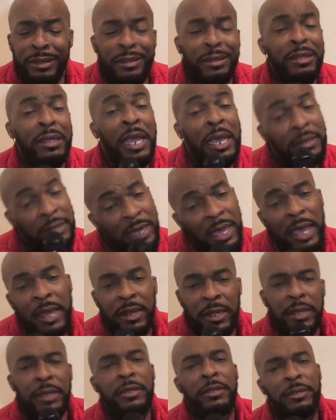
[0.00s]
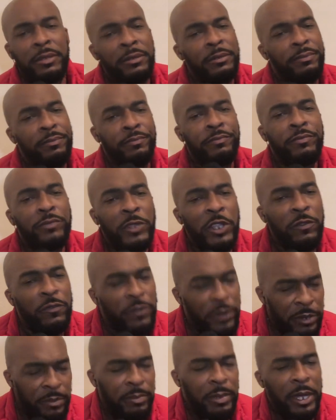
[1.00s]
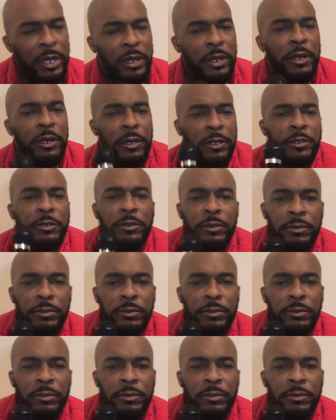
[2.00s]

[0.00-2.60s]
That's how it is for the big girls.